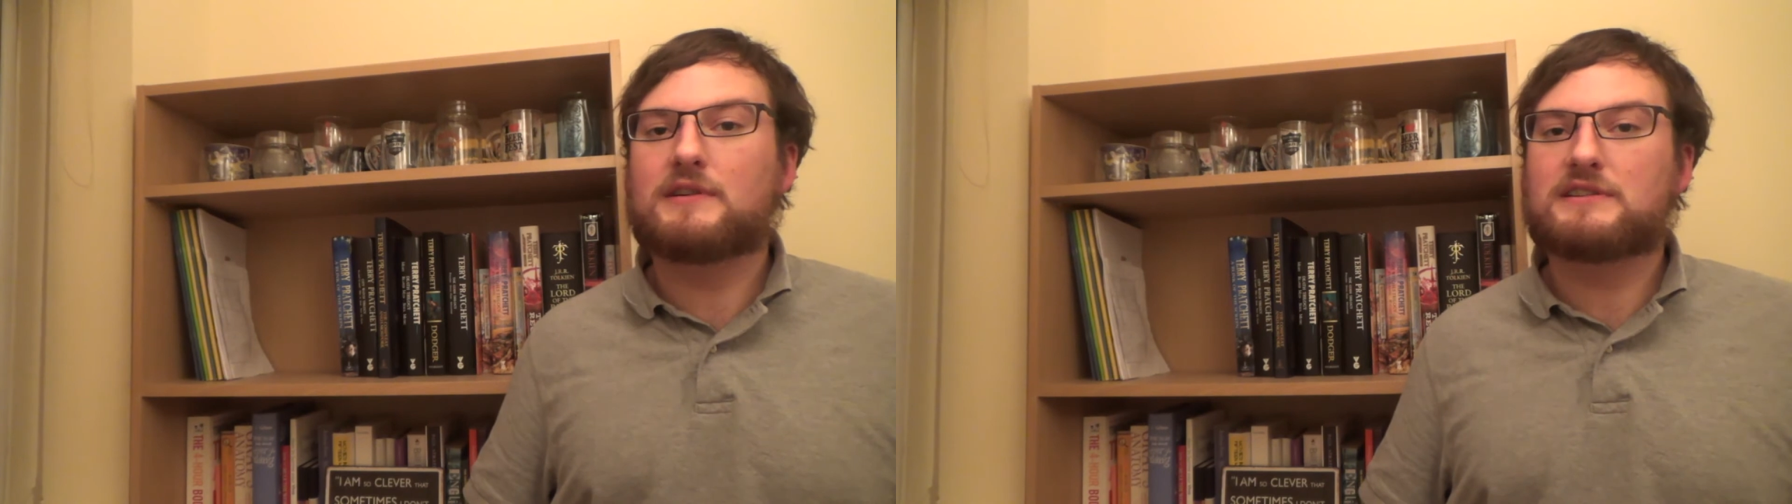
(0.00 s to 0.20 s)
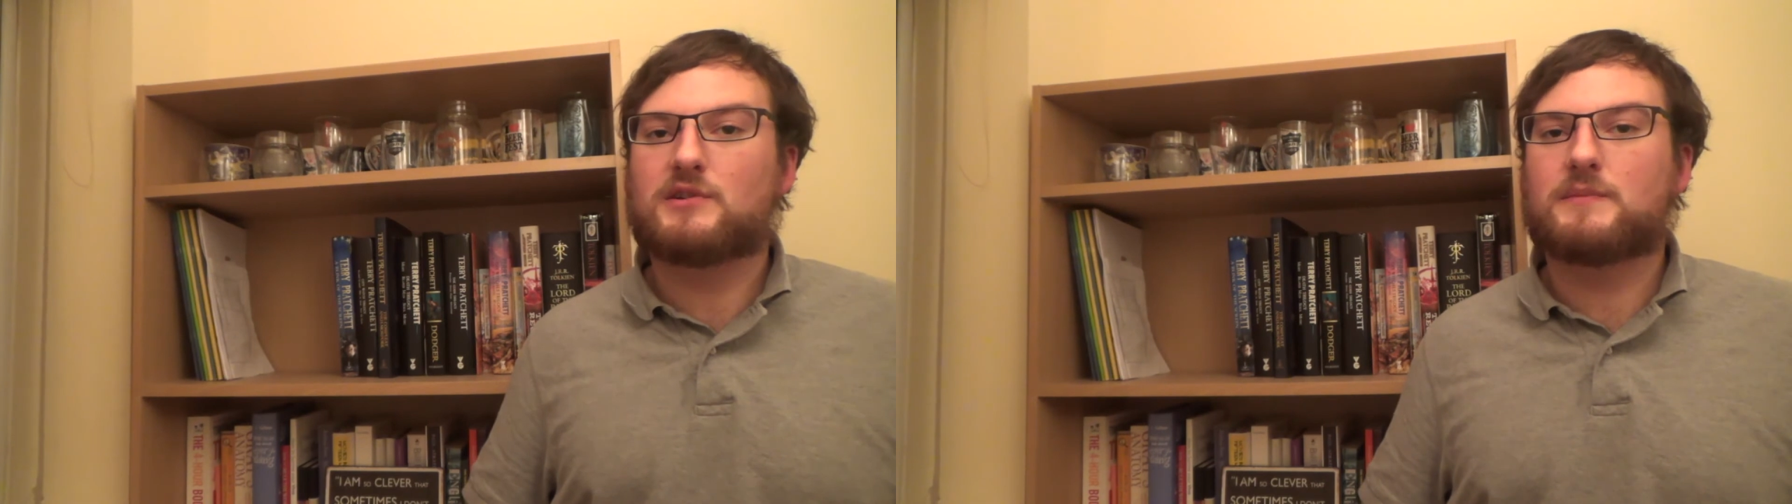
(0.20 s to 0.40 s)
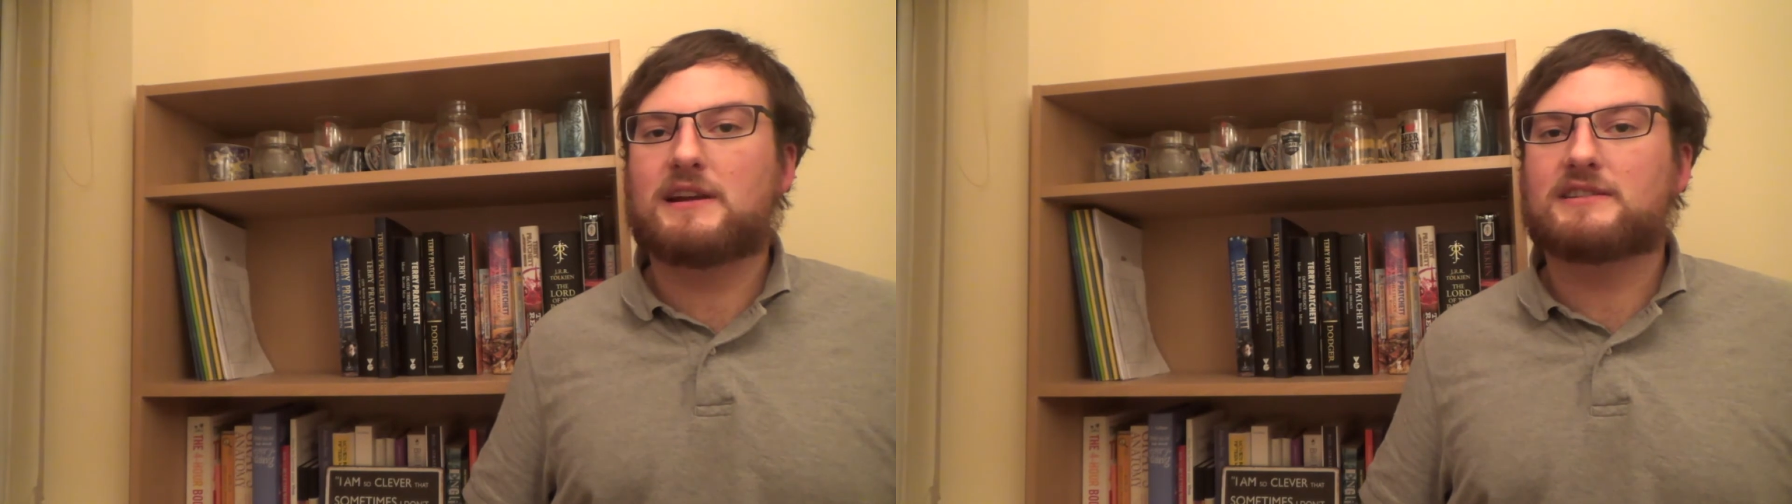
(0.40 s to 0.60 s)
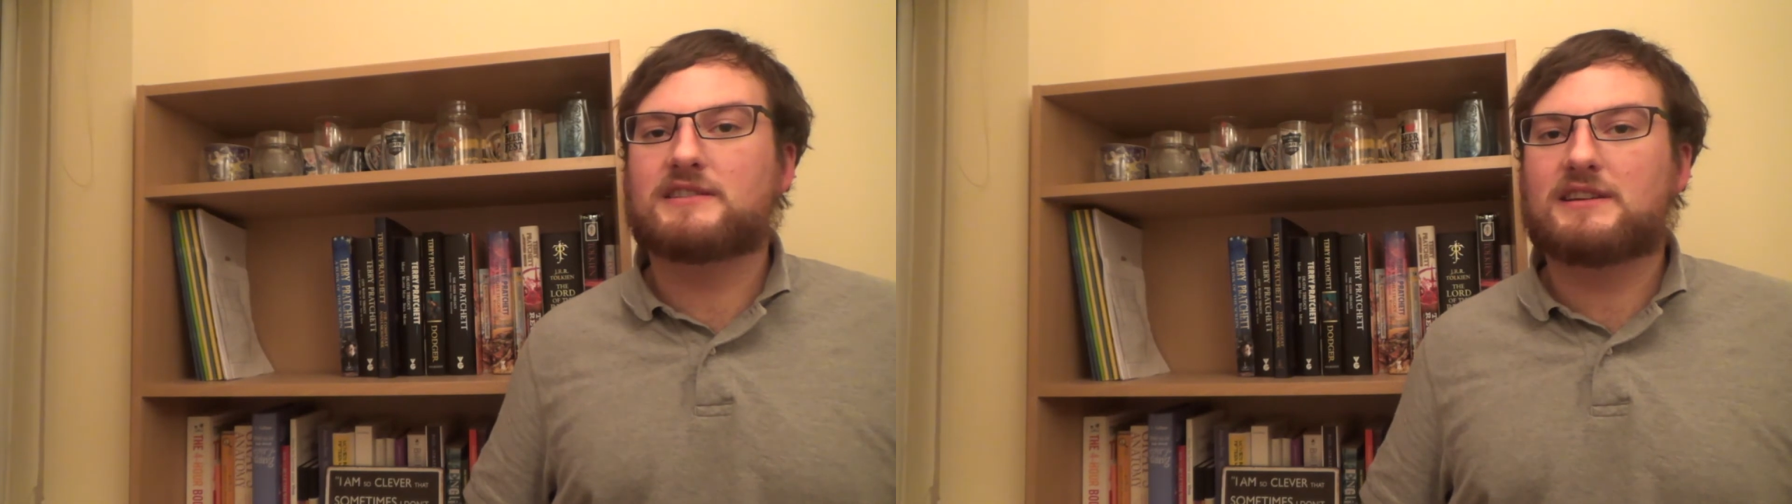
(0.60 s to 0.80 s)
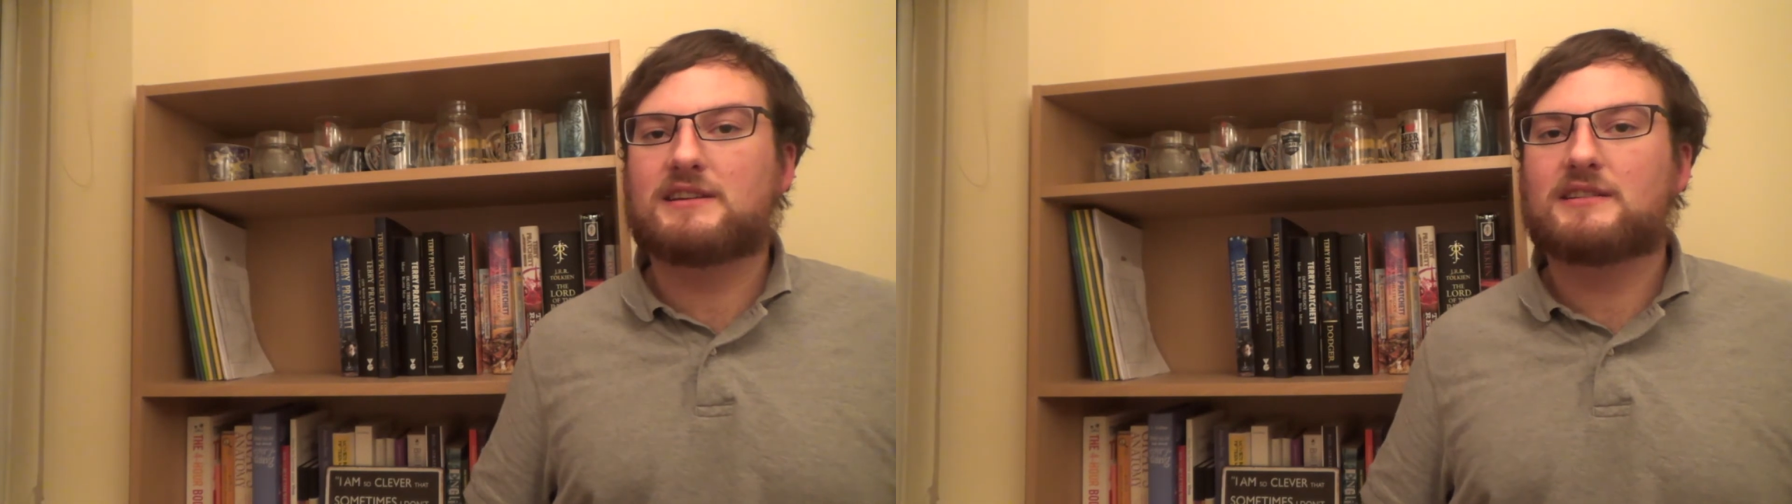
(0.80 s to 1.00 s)
into your
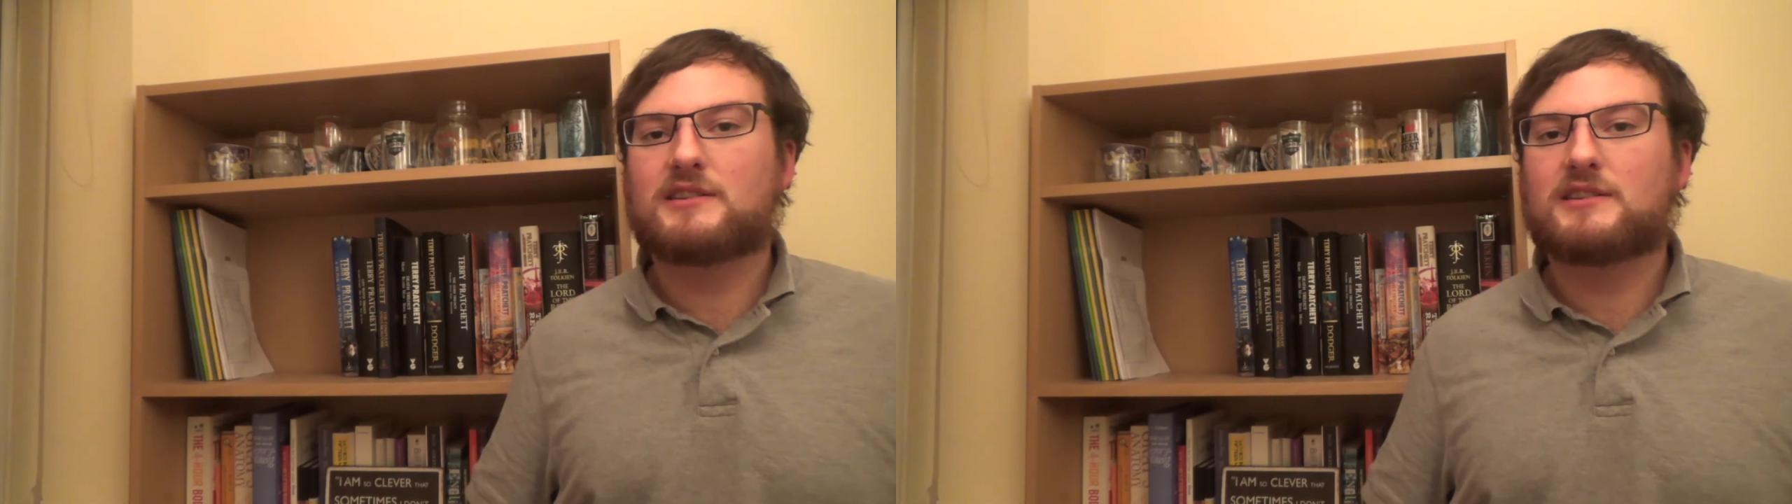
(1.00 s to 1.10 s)
PhD